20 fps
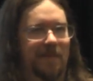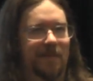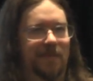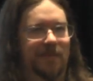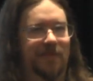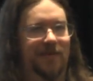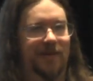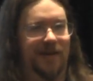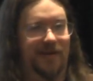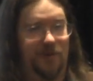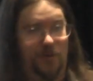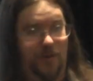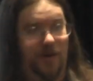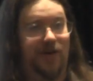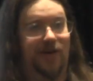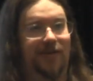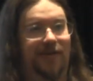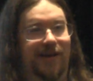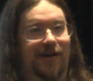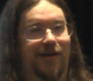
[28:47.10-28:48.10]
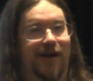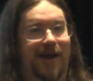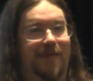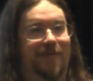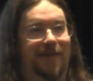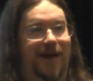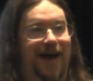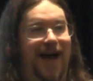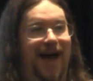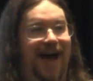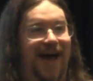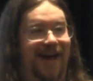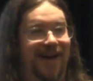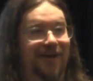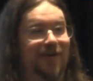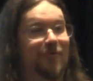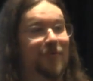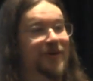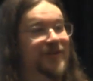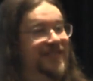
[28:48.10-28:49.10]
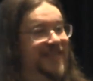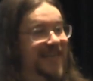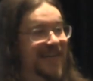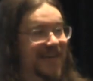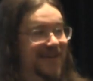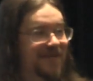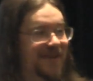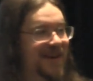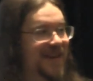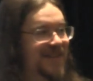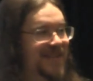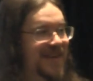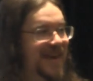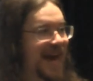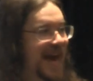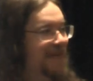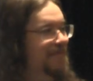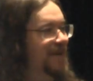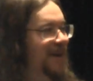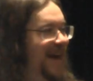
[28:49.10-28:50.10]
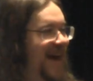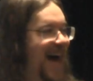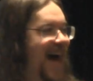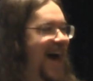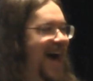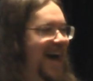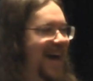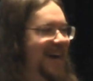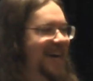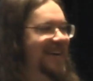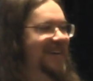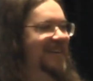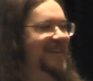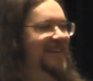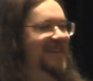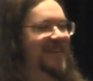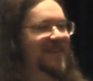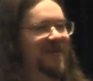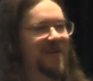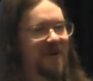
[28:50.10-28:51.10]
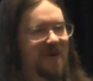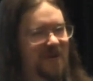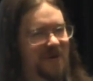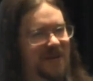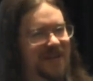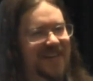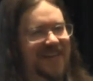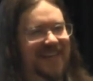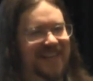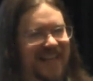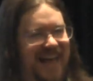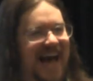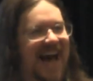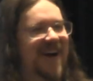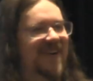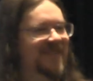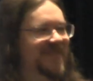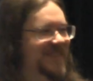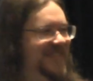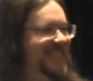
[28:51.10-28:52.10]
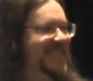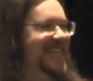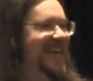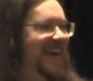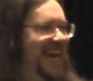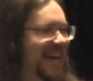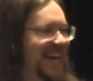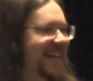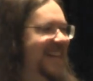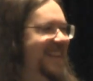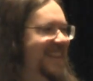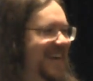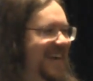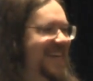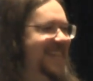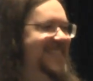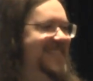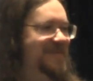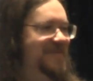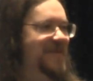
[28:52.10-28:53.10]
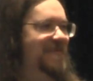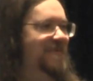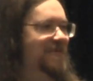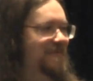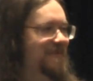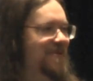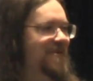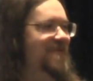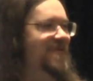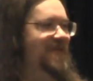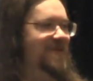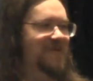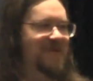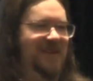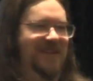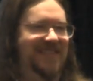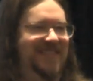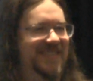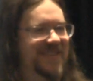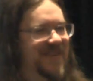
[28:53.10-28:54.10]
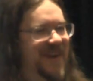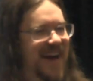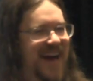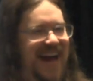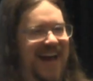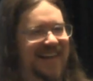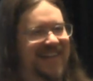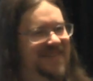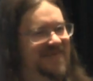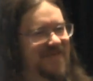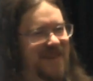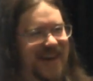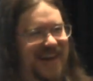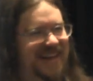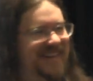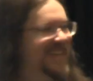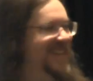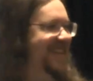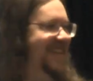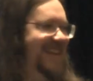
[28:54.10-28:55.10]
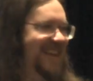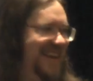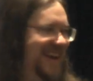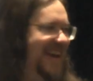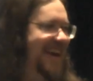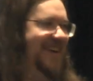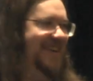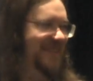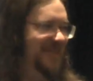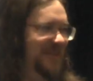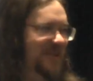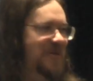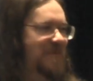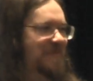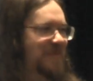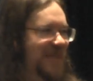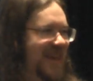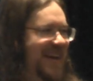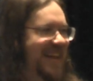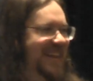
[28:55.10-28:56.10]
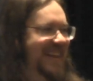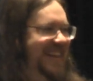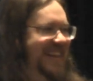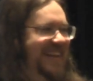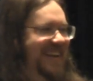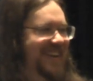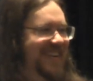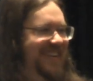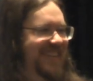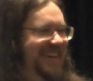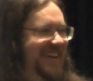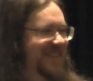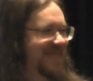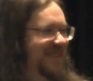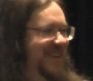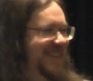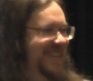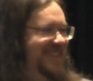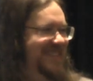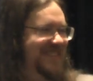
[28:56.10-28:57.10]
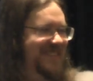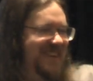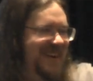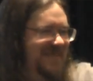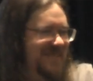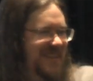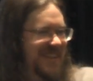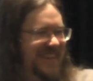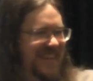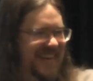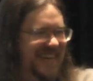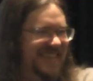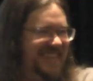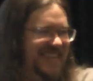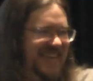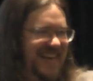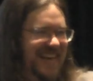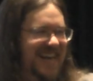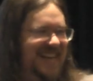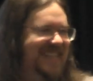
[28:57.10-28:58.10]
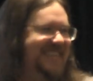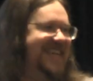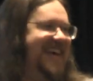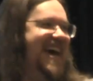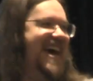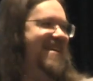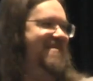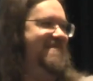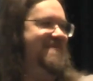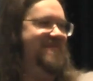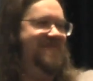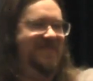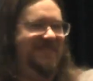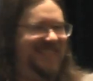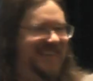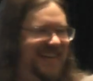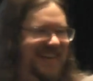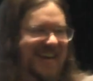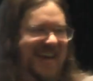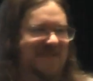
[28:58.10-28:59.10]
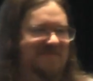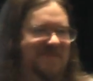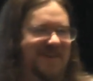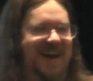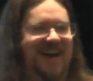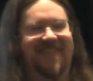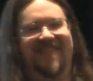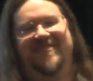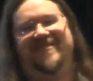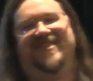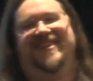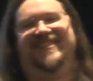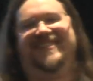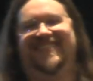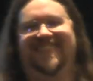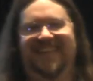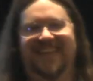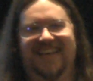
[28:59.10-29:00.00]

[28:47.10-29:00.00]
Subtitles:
to query their API, which even in the API only allowed 10 things to be removed at once. So I had to make a loop that literally went through everything 10 at a time, sending API requests.